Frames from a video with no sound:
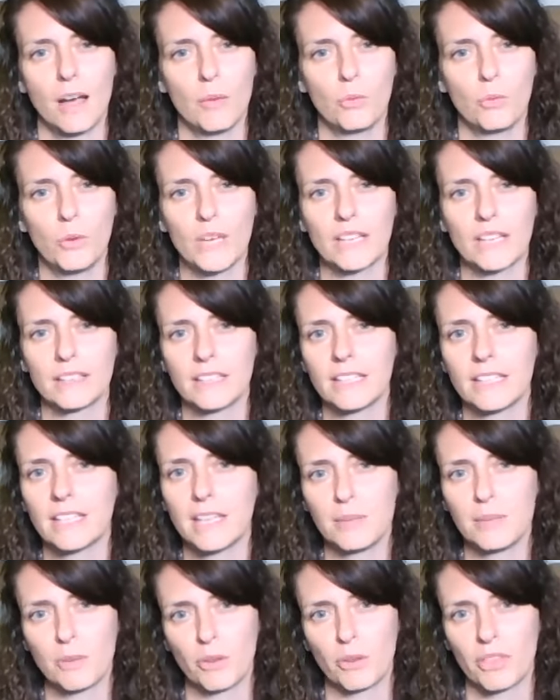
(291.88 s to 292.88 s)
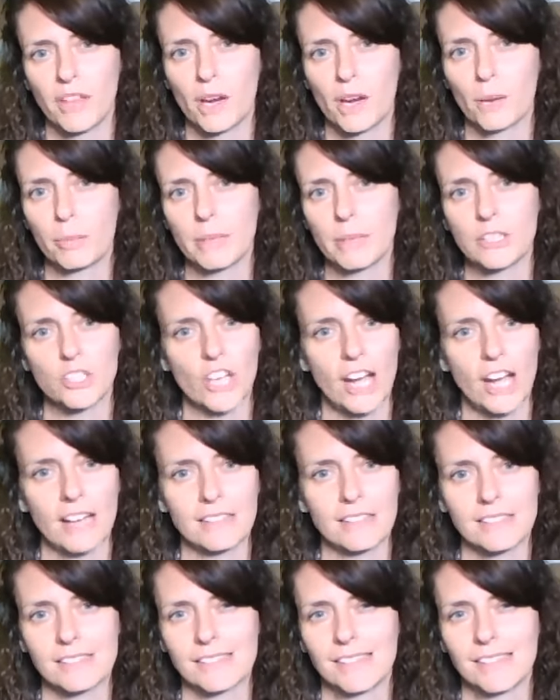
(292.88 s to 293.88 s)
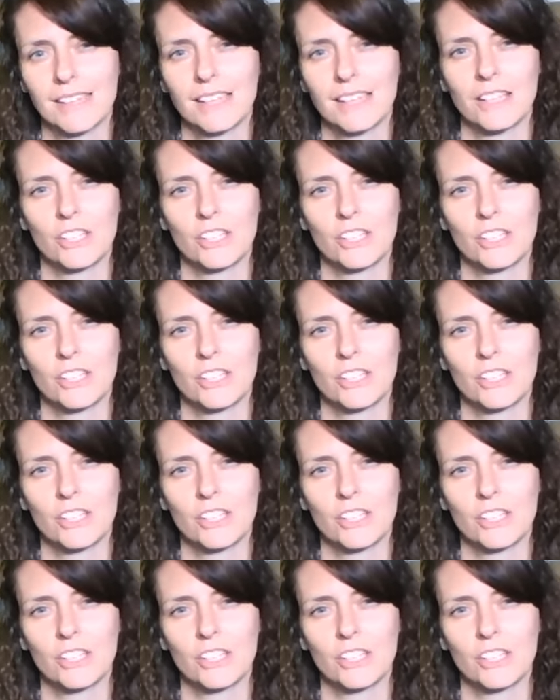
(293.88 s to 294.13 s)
weekly chemotherapy shots.